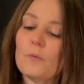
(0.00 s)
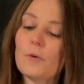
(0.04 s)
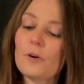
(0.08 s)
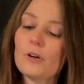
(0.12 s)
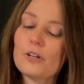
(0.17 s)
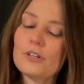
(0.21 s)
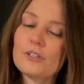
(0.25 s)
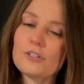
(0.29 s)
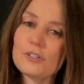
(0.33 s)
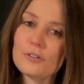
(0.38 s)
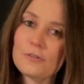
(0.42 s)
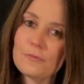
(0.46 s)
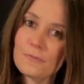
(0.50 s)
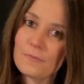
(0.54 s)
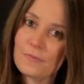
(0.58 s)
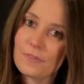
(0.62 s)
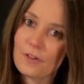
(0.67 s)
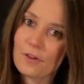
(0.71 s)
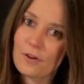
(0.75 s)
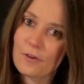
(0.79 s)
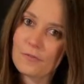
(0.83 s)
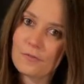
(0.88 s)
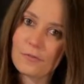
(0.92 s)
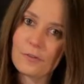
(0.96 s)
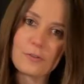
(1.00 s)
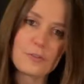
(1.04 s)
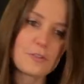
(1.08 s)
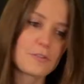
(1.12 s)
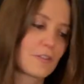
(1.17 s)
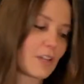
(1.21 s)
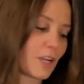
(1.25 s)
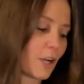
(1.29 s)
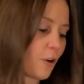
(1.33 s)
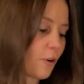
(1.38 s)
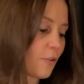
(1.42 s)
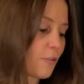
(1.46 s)
We're gonna do
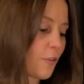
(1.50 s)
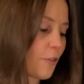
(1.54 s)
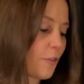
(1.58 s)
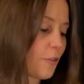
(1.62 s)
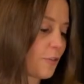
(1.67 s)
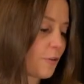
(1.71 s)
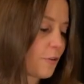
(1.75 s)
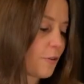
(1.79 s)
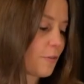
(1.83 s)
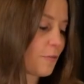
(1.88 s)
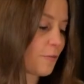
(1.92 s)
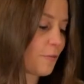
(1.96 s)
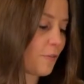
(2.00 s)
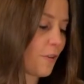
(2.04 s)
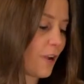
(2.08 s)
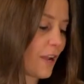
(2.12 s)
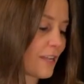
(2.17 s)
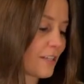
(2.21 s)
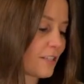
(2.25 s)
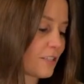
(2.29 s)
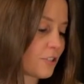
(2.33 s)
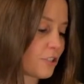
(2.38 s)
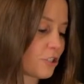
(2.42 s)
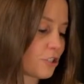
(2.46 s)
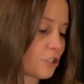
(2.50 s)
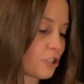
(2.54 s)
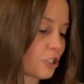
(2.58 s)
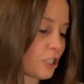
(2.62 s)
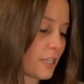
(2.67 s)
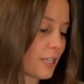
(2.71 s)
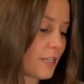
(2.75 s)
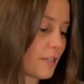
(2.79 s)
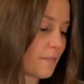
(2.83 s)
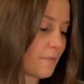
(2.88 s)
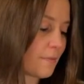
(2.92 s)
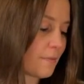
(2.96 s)
first finger on the 3rd fret,
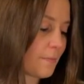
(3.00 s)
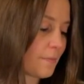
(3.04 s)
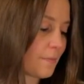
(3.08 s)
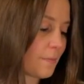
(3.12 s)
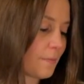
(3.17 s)
G,